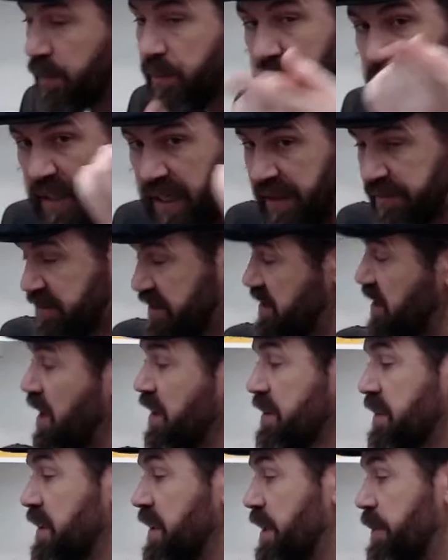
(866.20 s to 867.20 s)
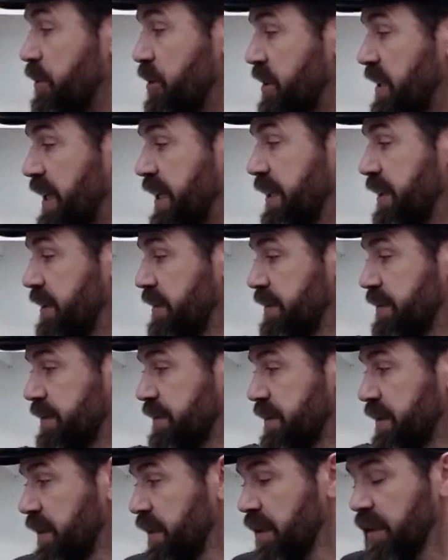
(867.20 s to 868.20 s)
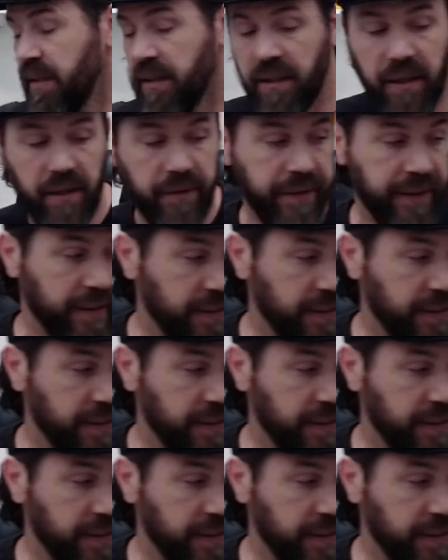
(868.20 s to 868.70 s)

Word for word: but I have to talk to them, okay? Okay. All right,